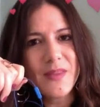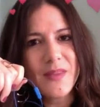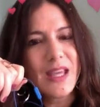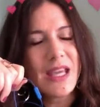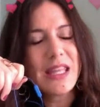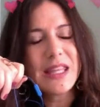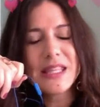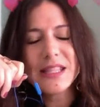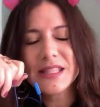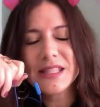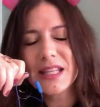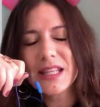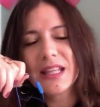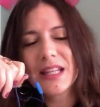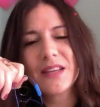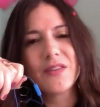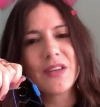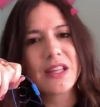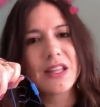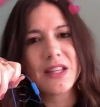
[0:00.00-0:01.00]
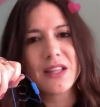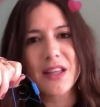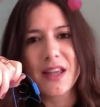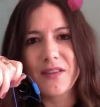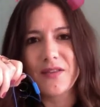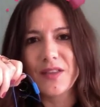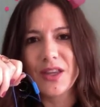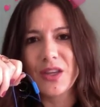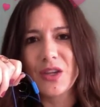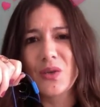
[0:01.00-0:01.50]
And listen, living the
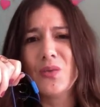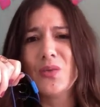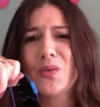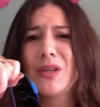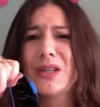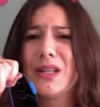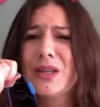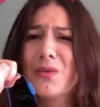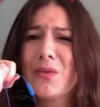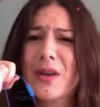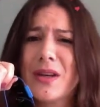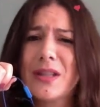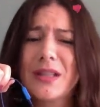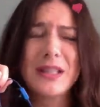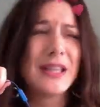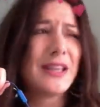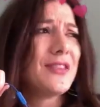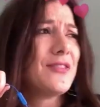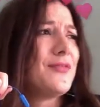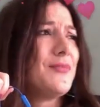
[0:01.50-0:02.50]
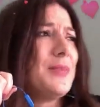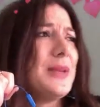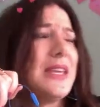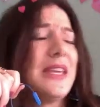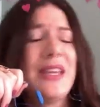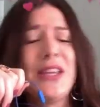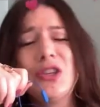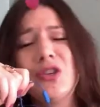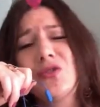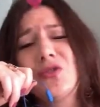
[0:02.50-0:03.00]
life that you really want to live,
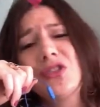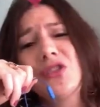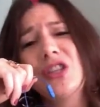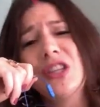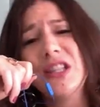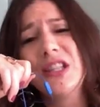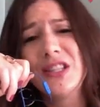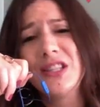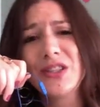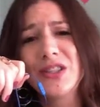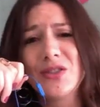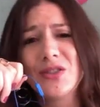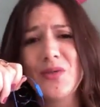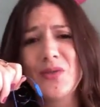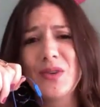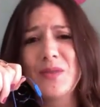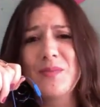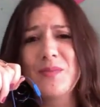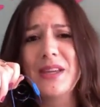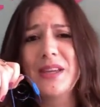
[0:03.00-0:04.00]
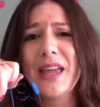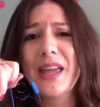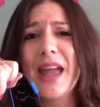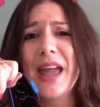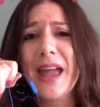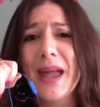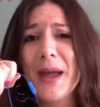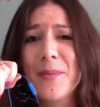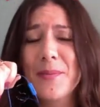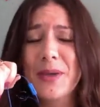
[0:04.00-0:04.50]
being in your genius zone and being
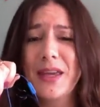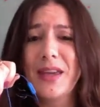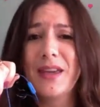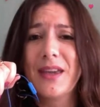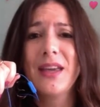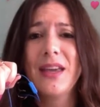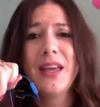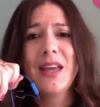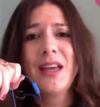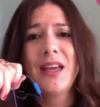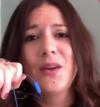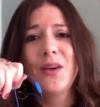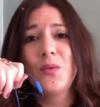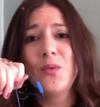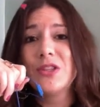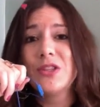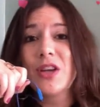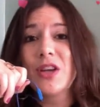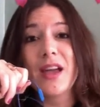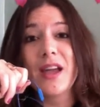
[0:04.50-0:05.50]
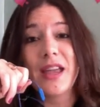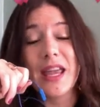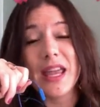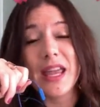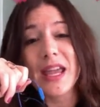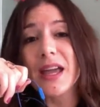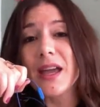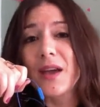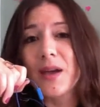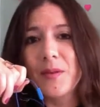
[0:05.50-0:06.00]
happy, which I
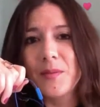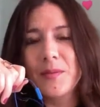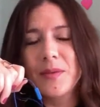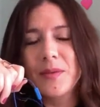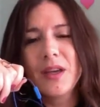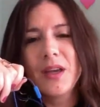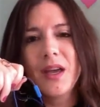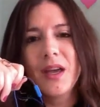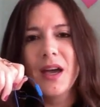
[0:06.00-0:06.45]
am,